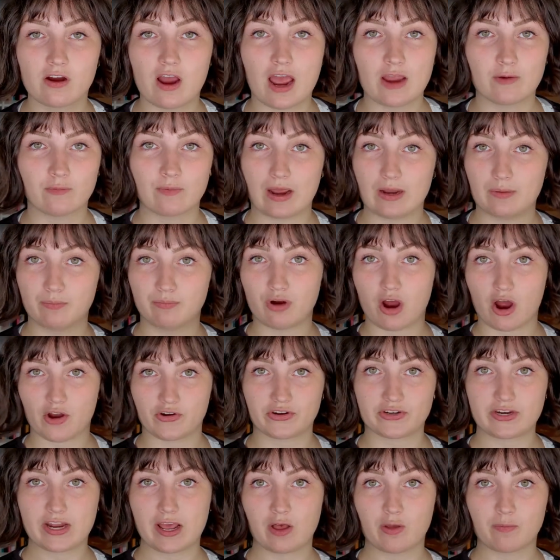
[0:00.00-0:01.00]
I read
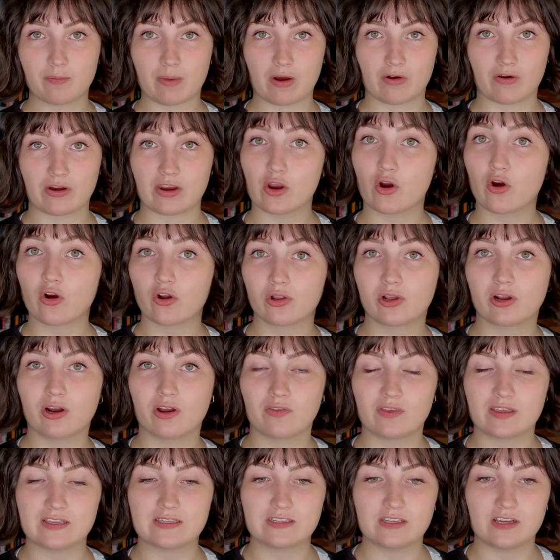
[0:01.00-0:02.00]
Project Hail Mary earlier
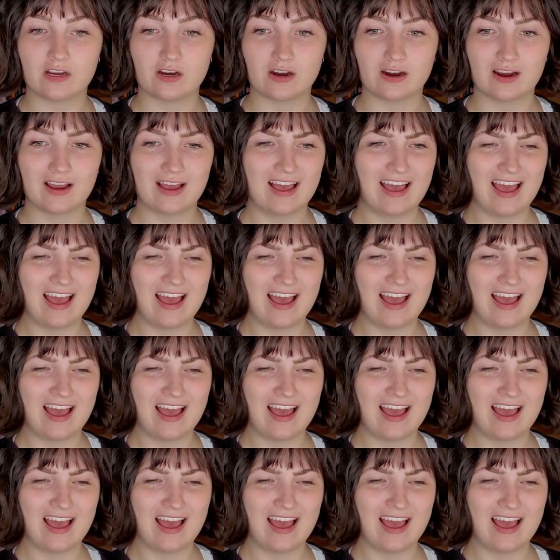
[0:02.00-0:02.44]
this year,